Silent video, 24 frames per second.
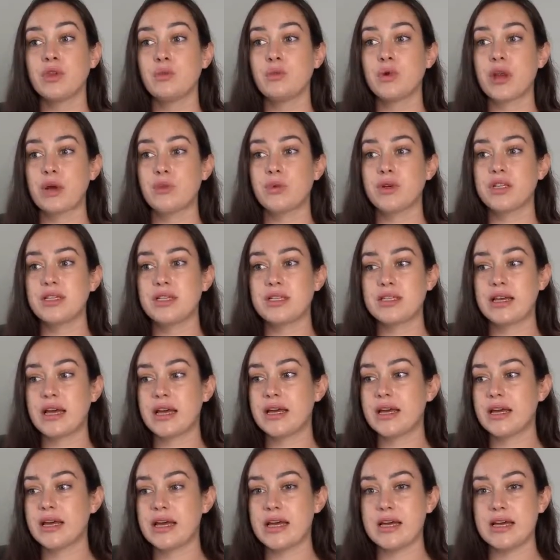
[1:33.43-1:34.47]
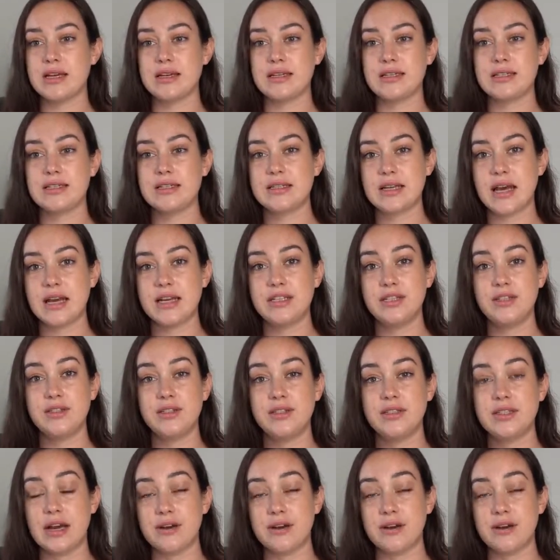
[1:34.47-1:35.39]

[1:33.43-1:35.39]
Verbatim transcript: what I will say is I